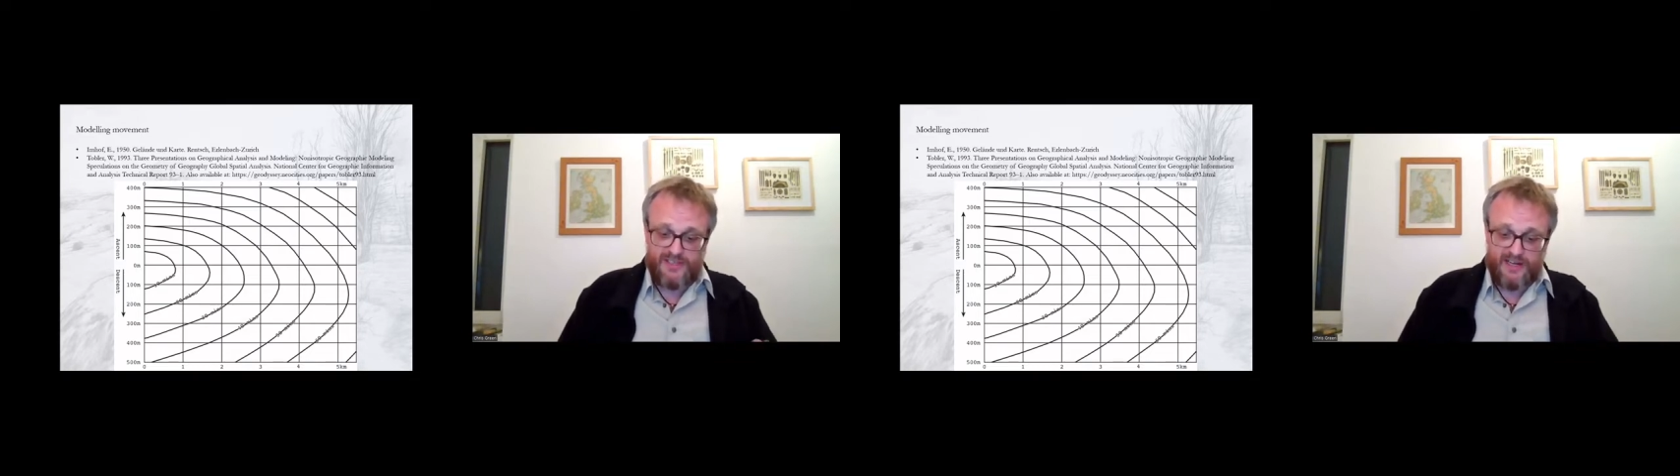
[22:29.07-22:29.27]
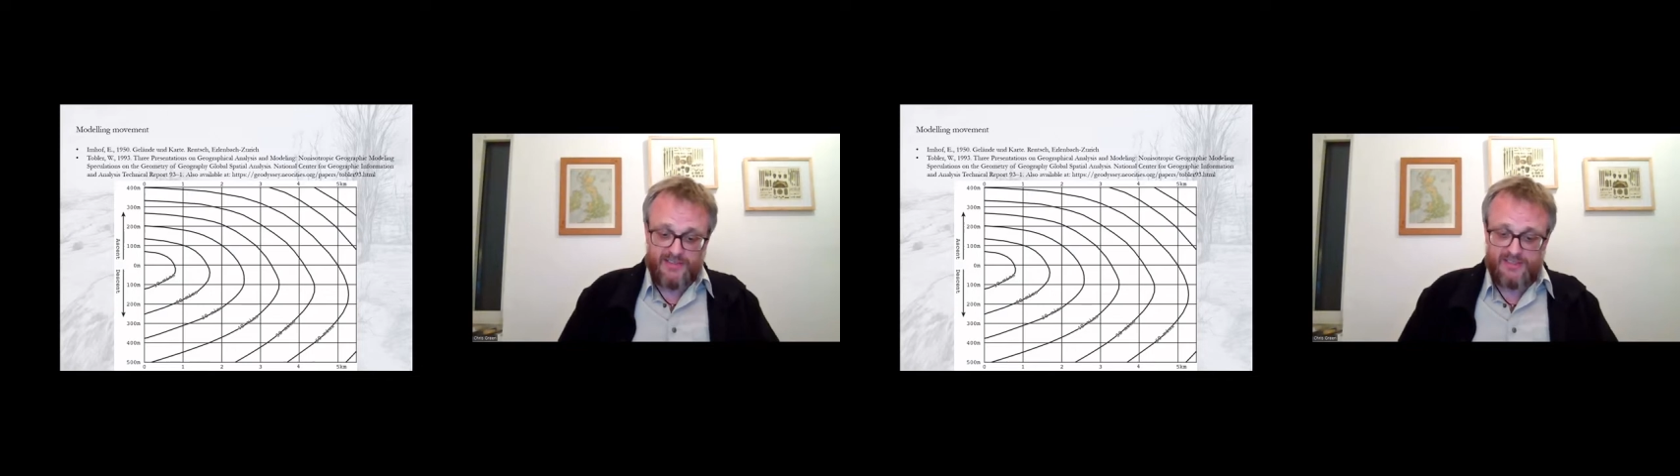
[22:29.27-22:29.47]

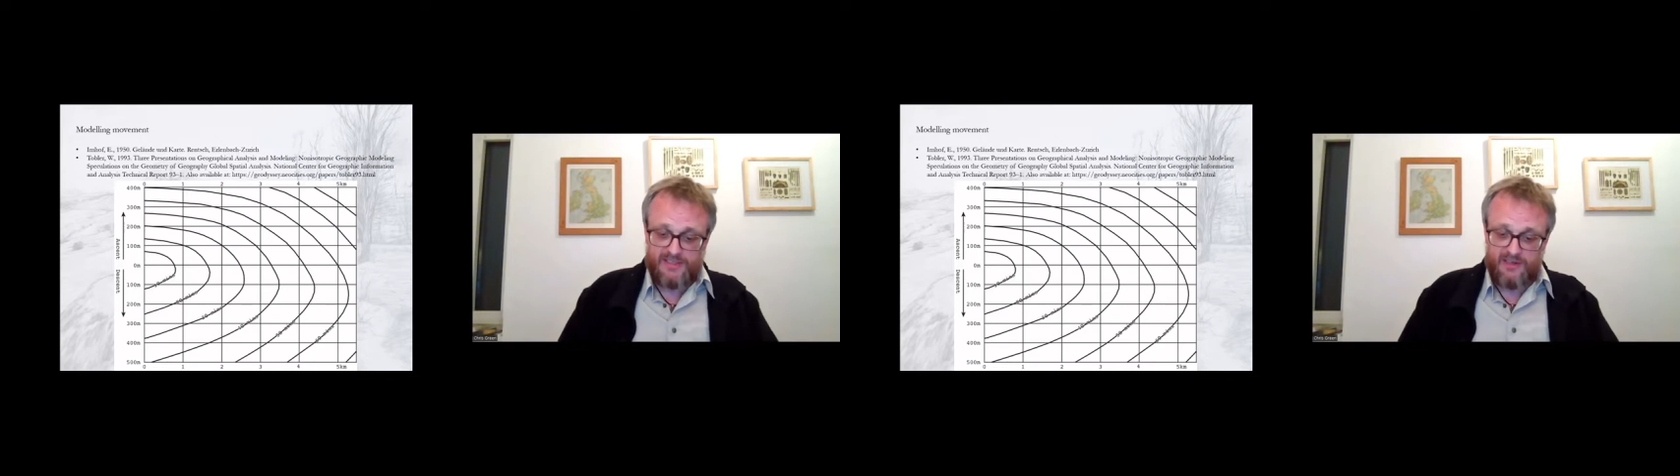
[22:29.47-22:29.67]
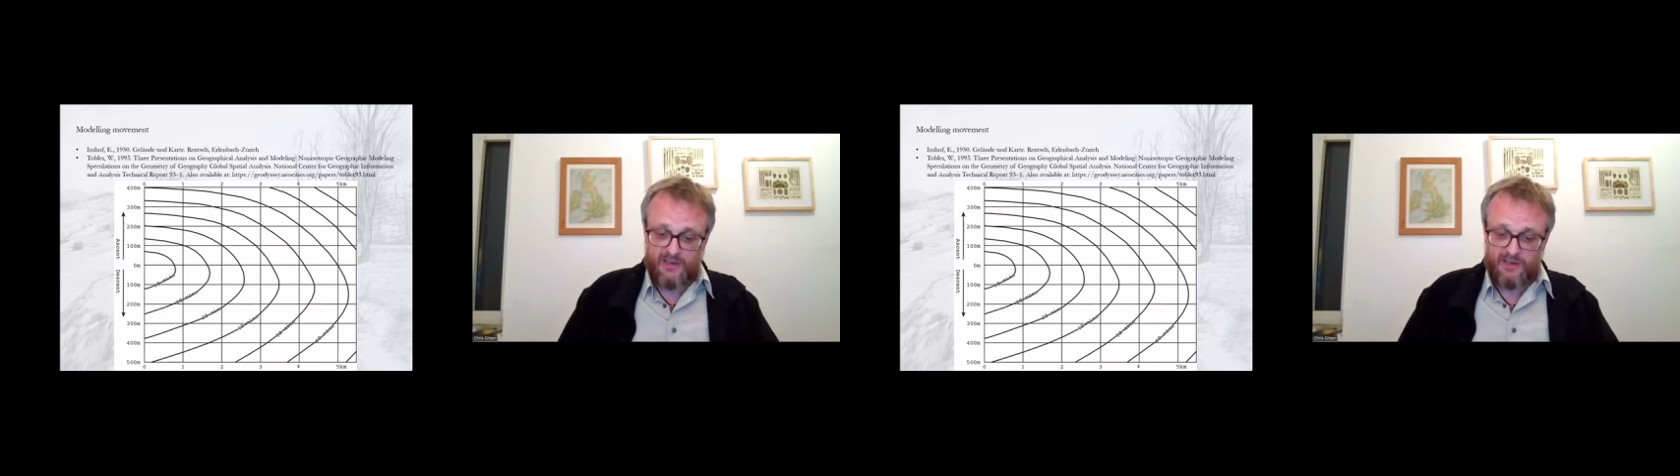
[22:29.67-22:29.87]

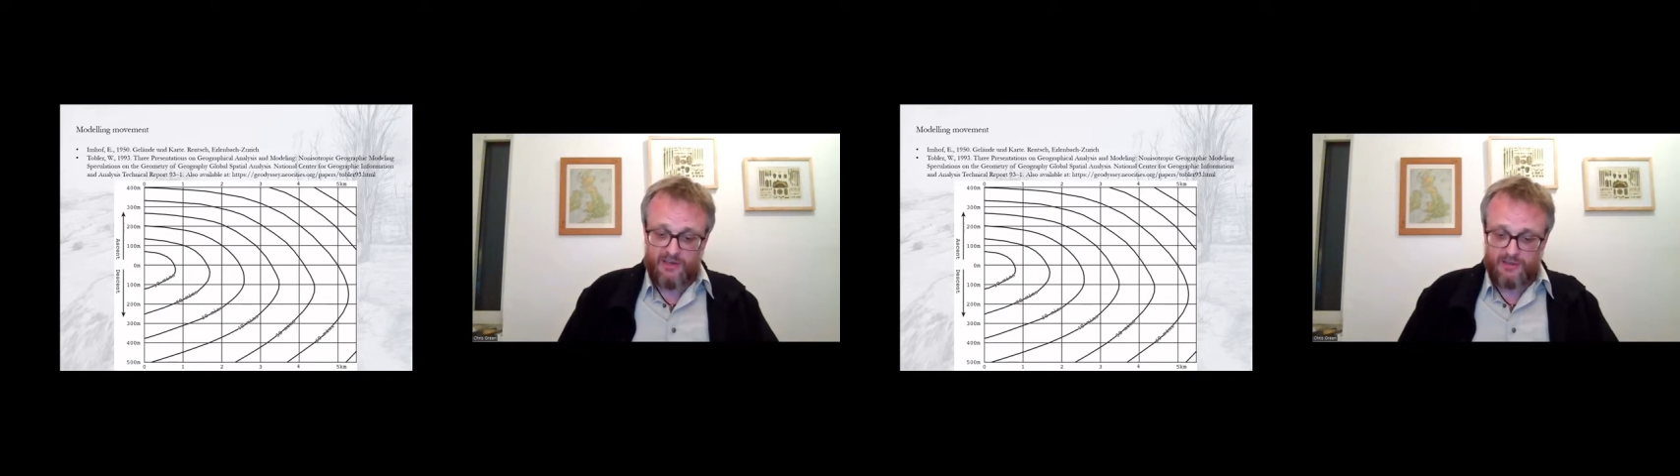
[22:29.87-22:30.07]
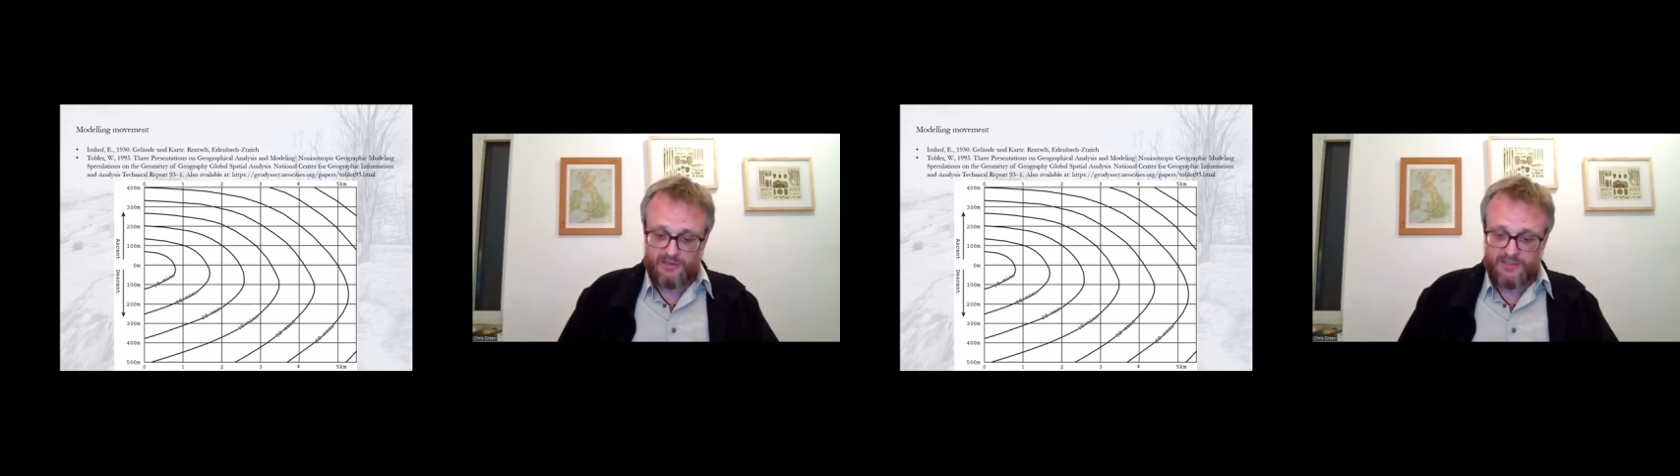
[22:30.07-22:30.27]
analysis in
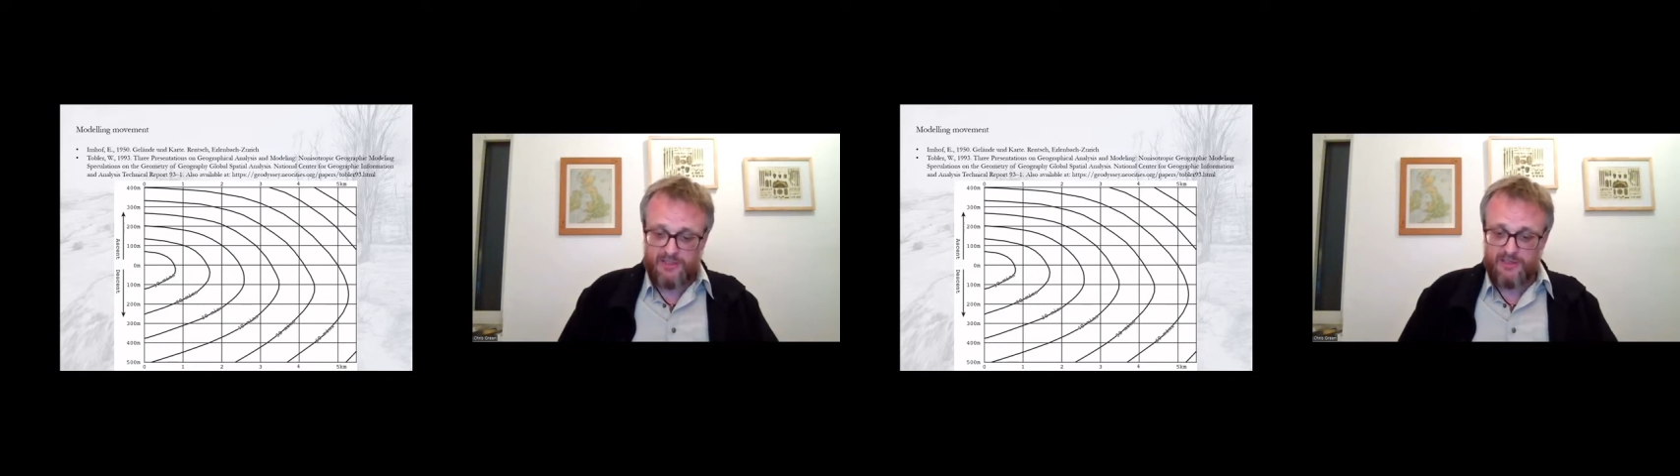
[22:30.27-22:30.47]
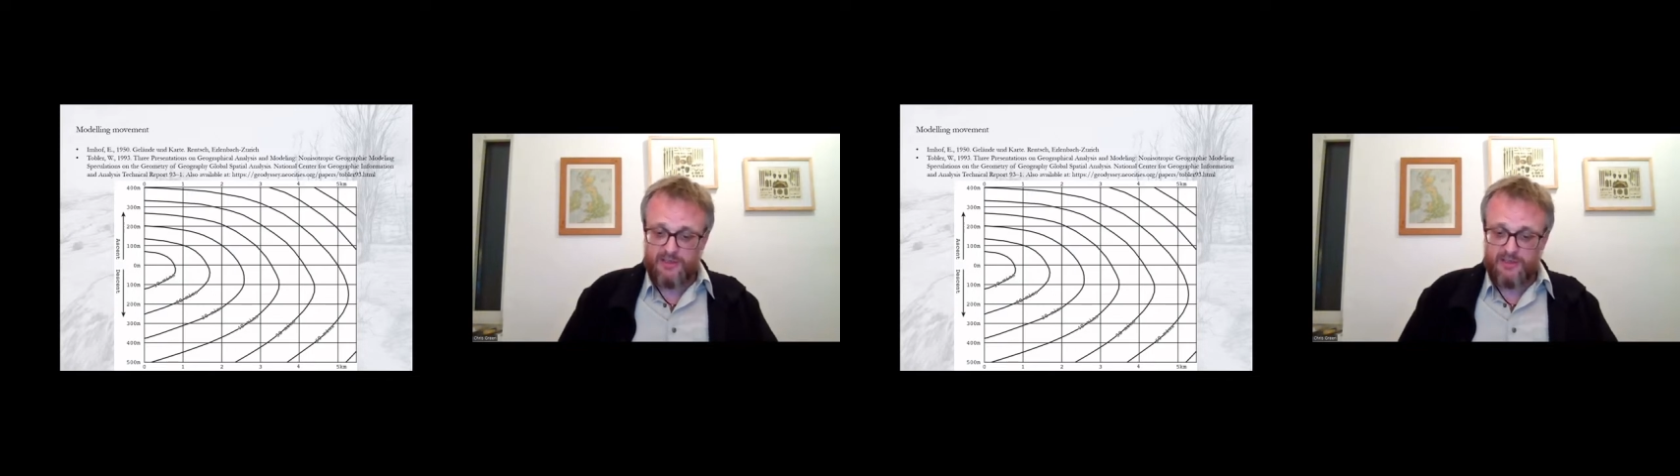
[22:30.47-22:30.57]
archaeology